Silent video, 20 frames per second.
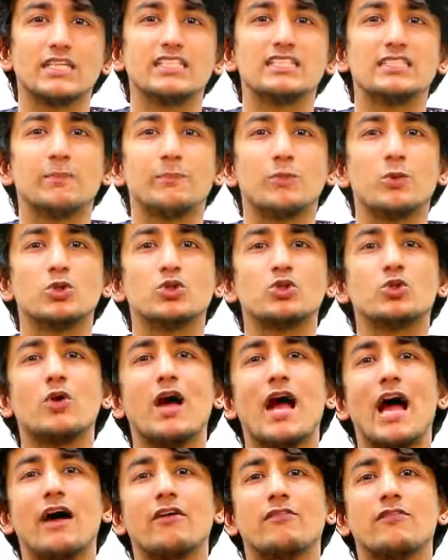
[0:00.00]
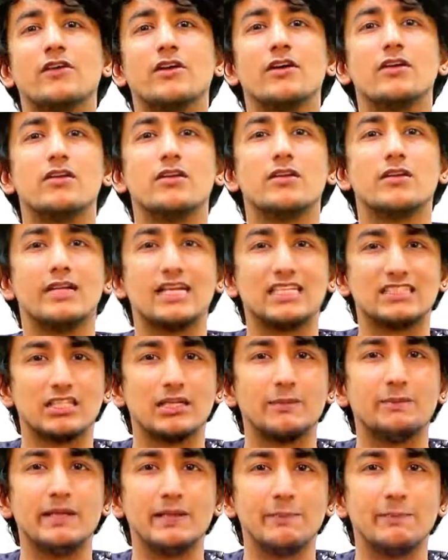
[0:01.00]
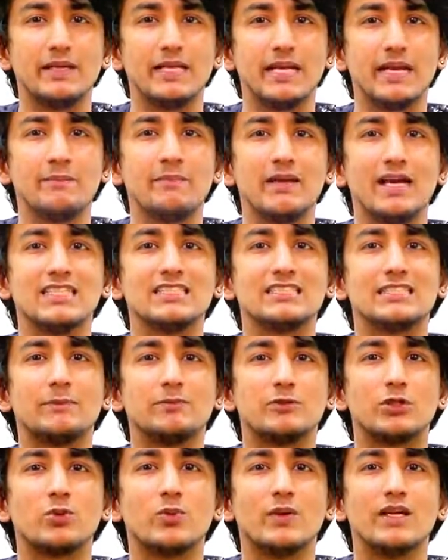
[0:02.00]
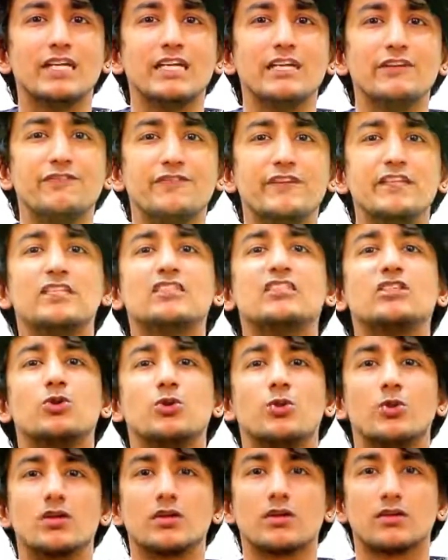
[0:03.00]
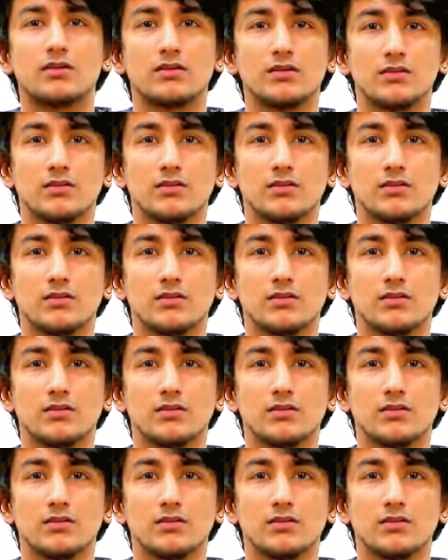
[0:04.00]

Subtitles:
is supposed to have a lesser BPM and subsequently feel slower.